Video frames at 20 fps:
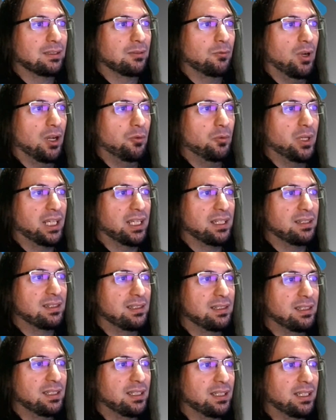we can
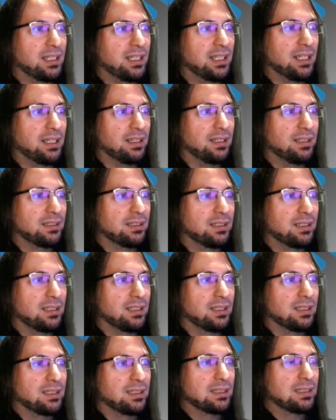see here
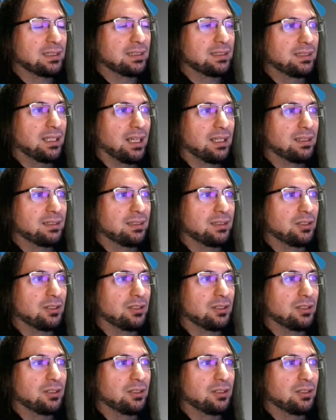that